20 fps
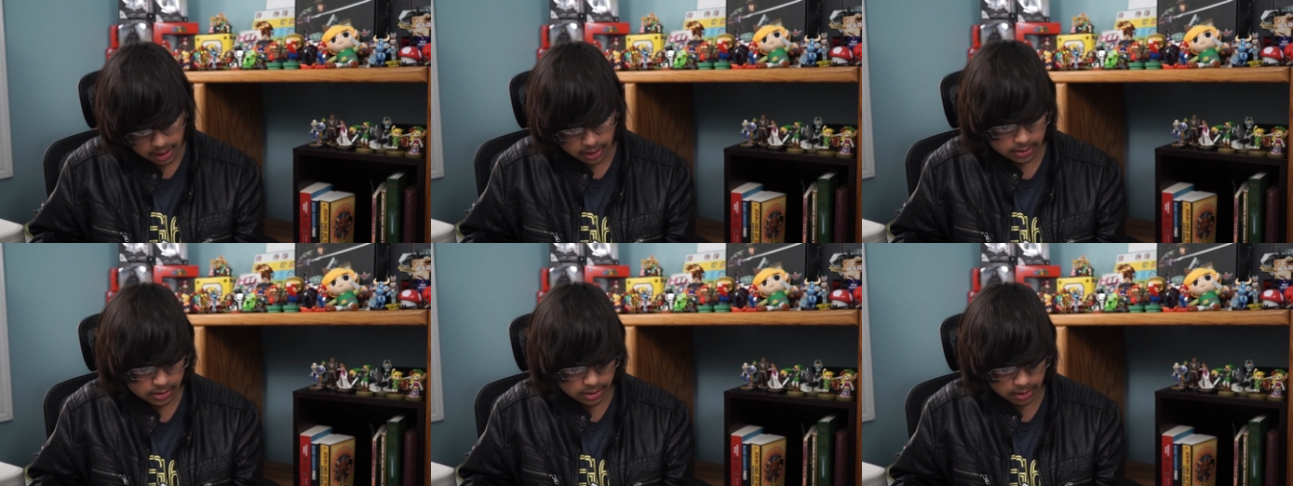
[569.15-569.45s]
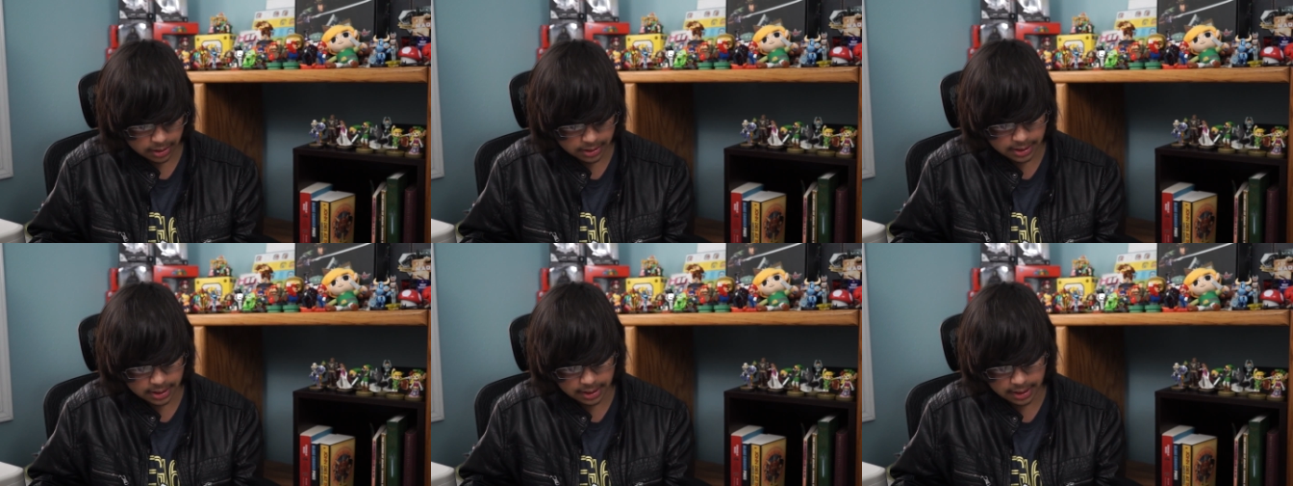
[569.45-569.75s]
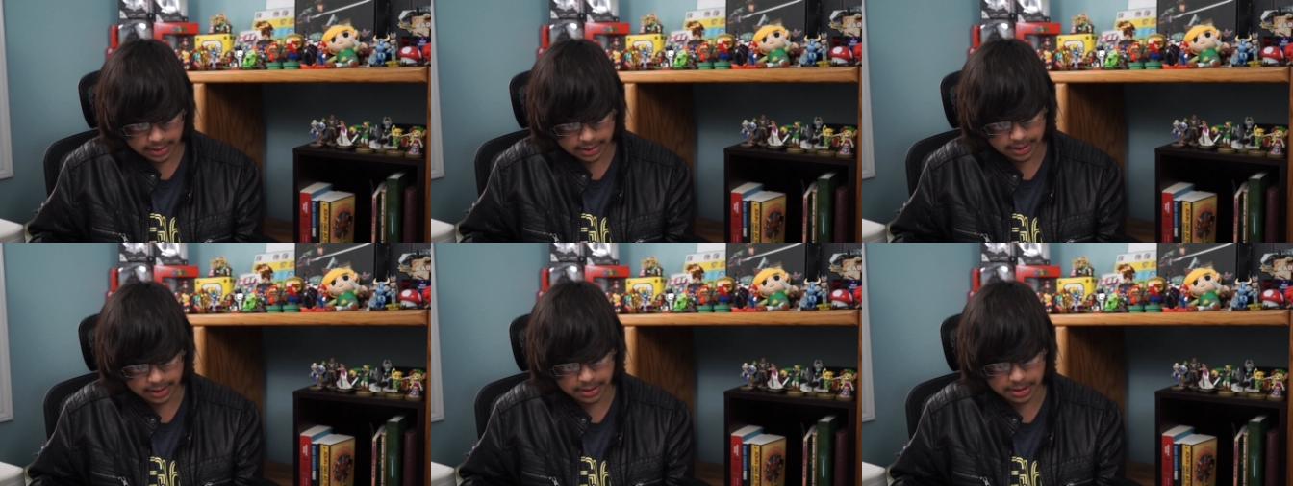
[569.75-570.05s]
So I see
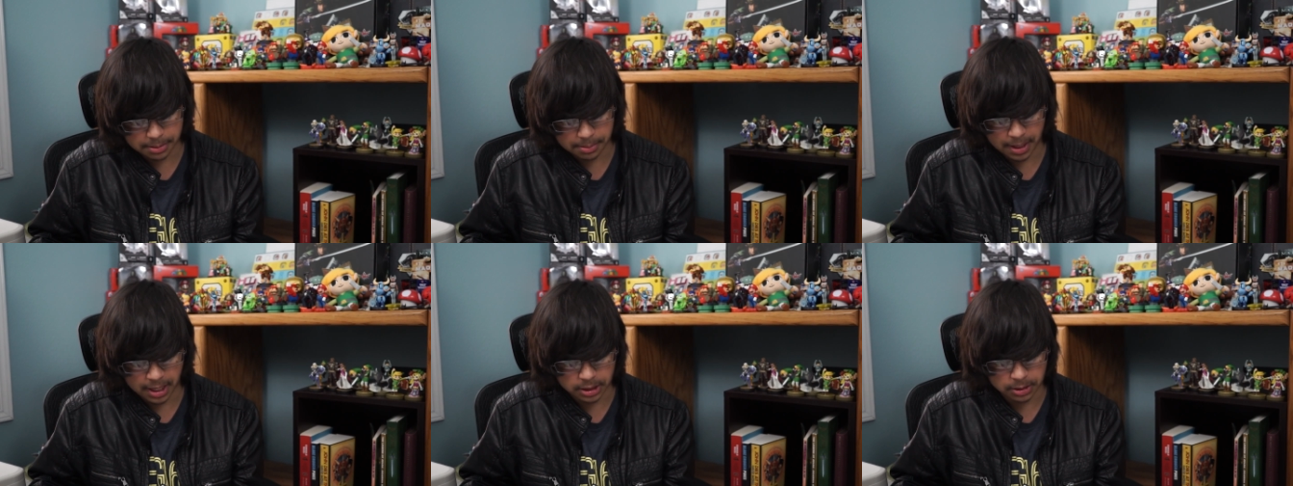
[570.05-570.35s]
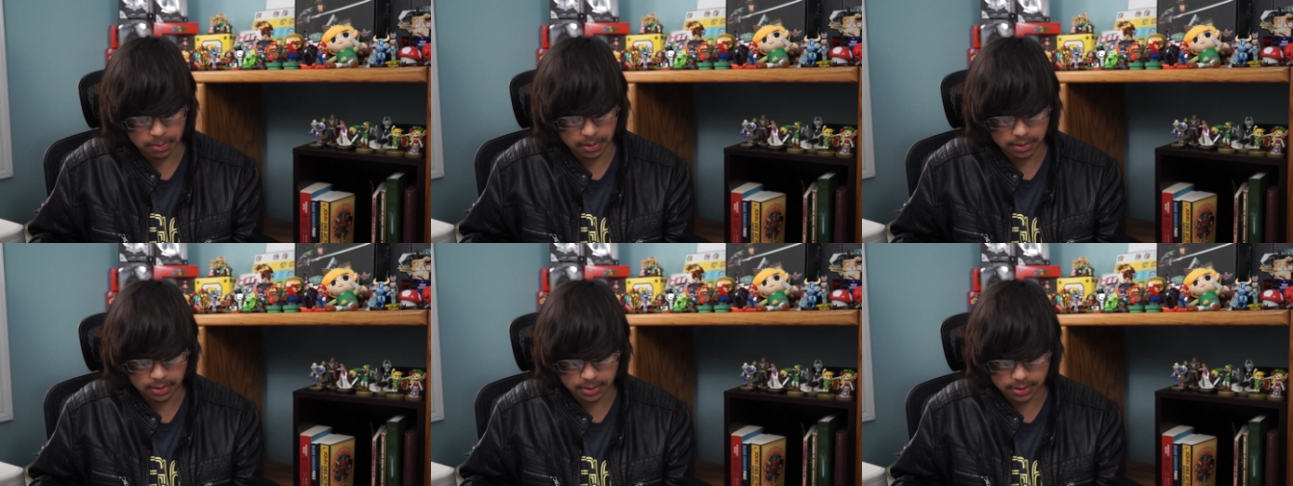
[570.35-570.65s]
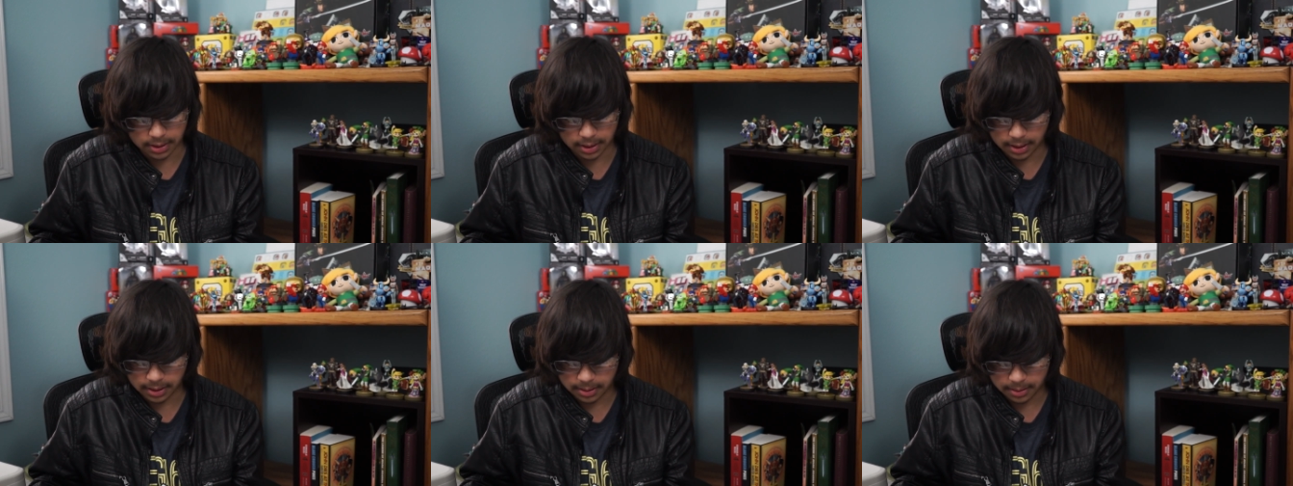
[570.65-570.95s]
that's like Smash
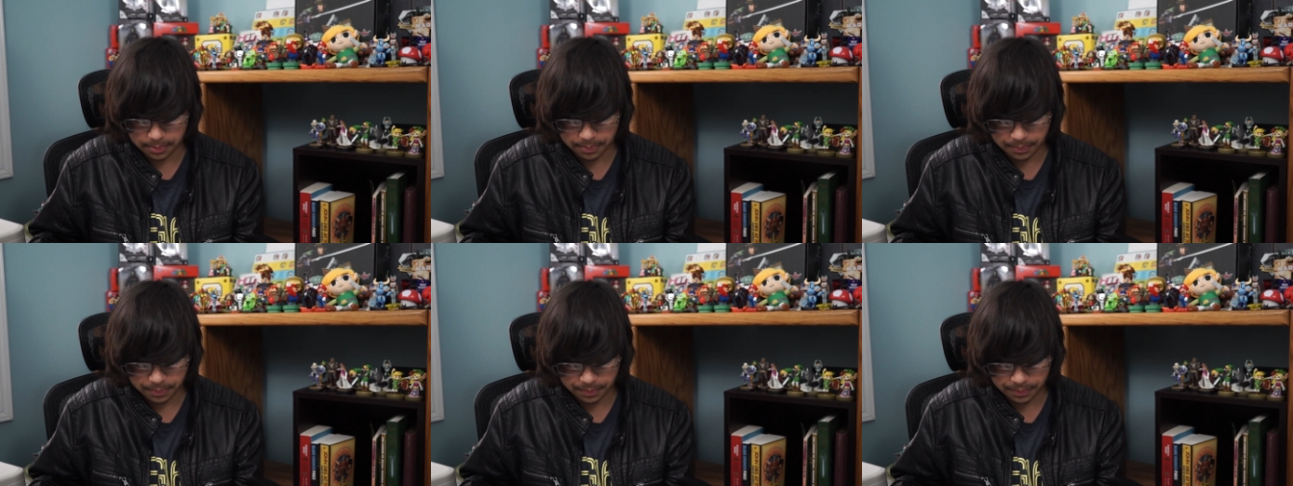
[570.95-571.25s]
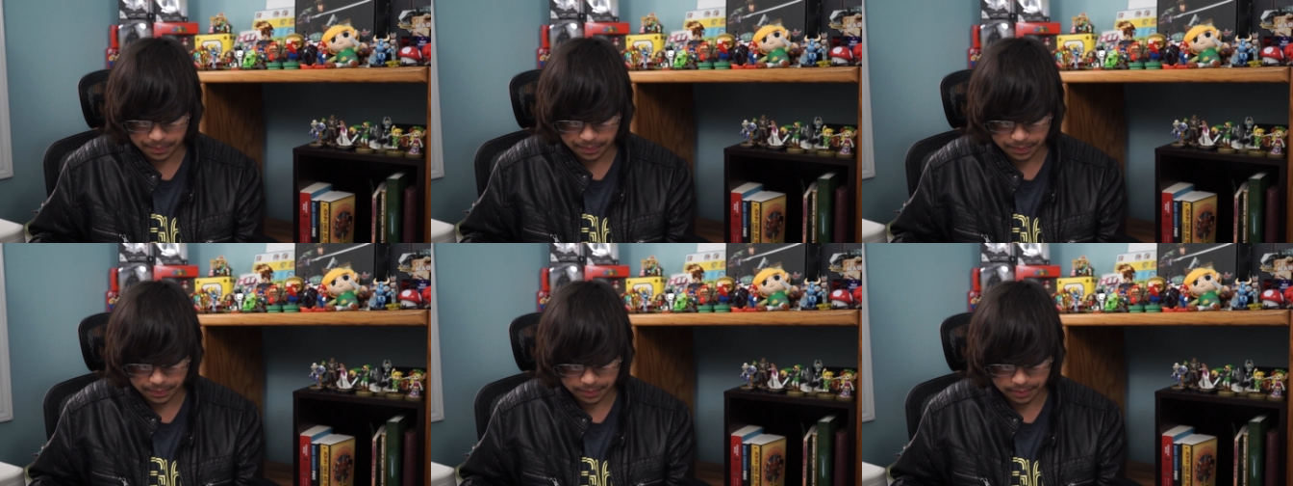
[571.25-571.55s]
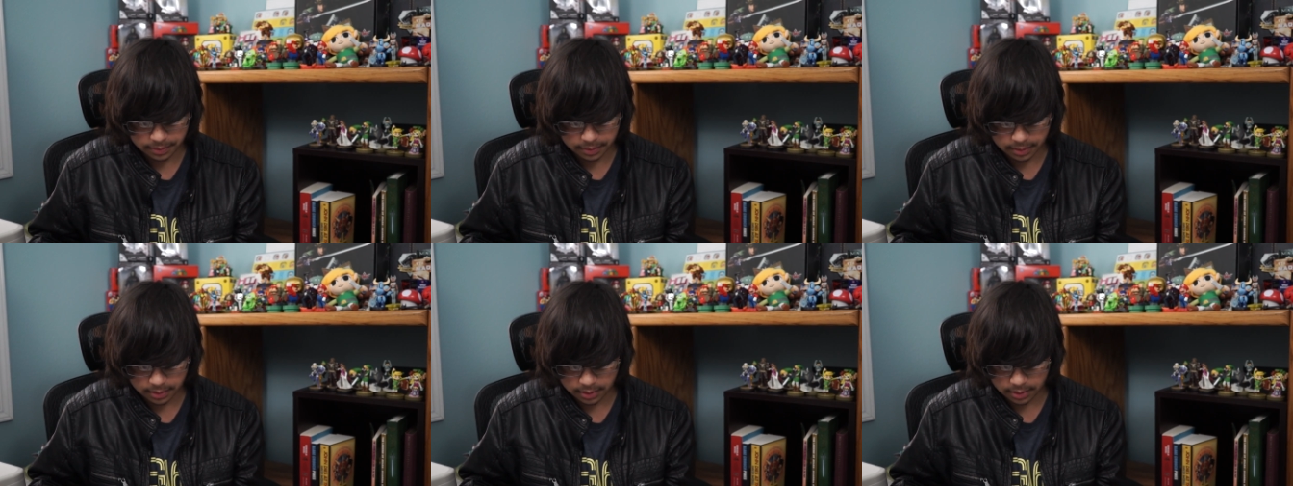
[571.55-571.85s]
Brothers Link.
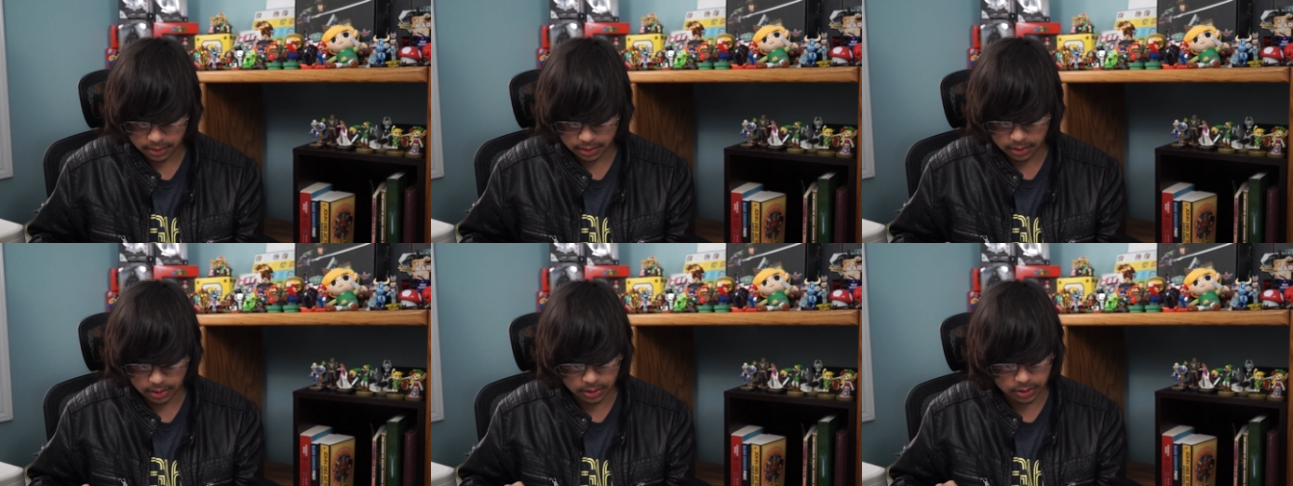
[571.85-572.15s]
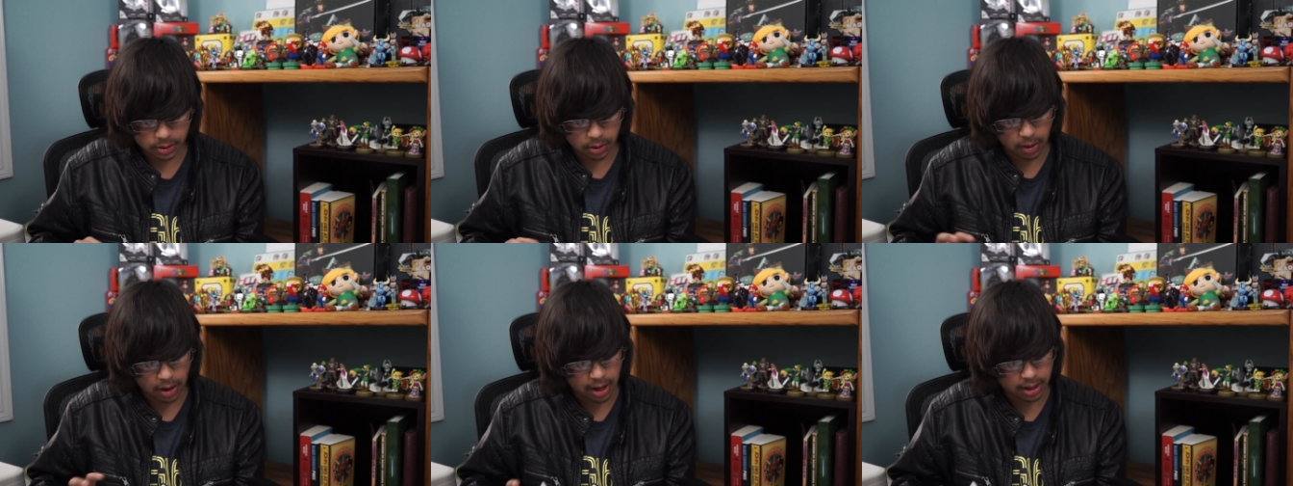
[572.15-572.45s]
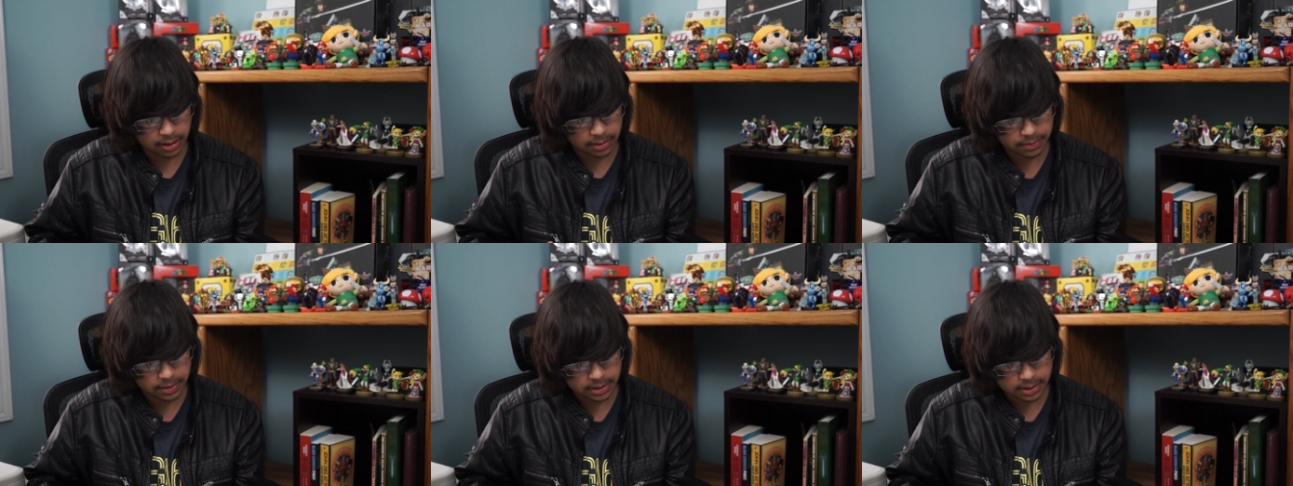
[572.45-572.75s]
So
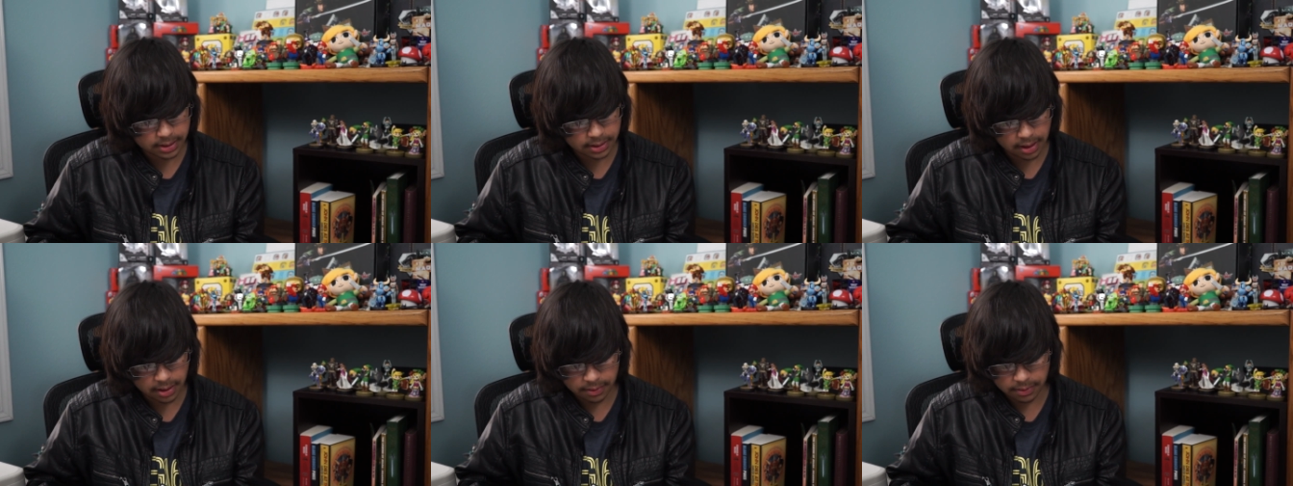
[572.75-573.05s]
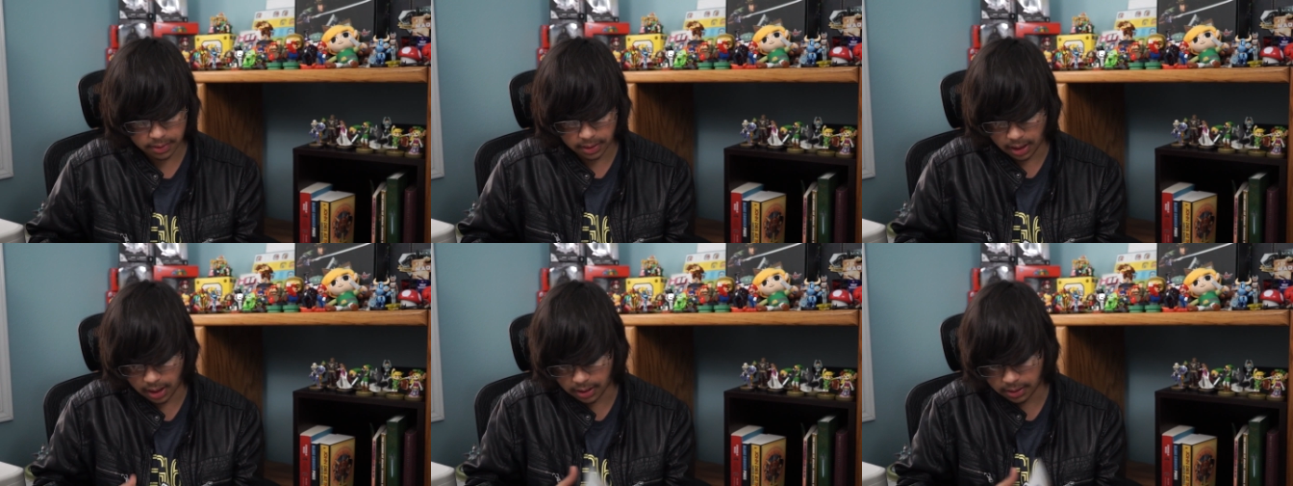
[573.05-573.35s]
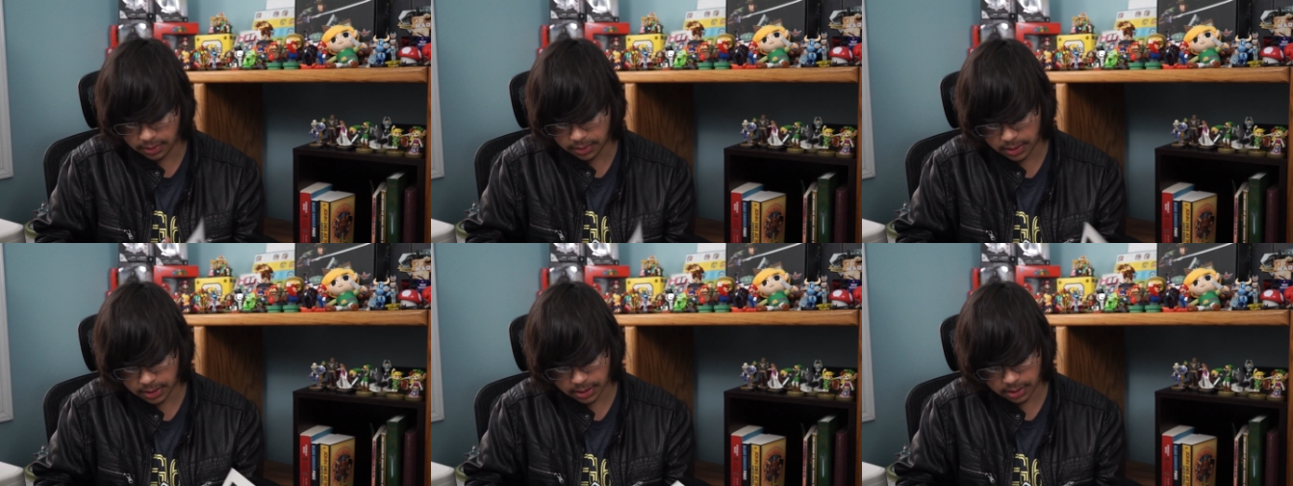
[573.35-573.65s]
all of this stuff?
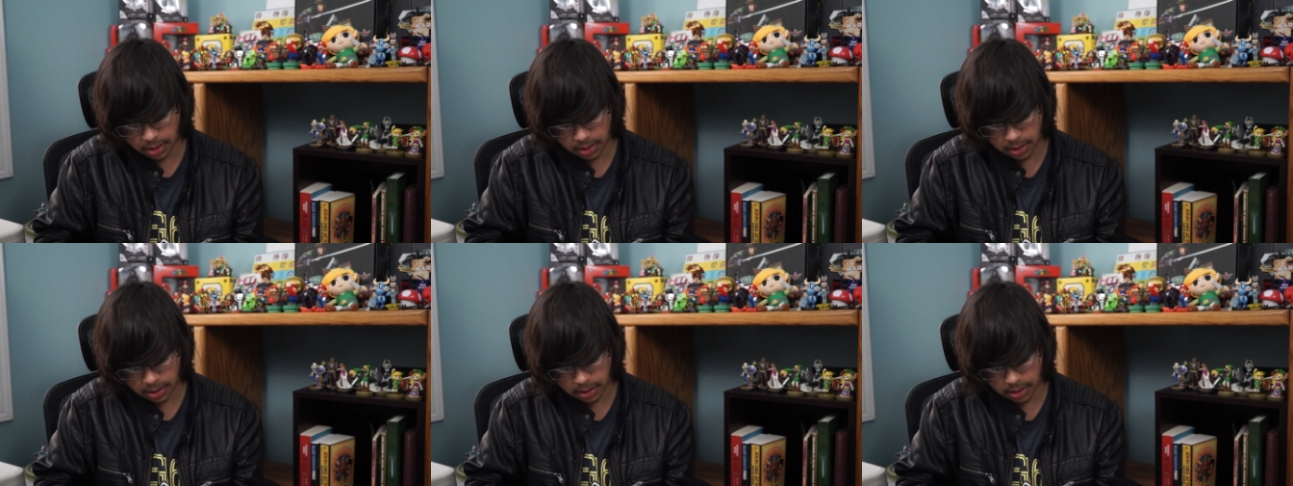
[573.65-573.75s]
All of this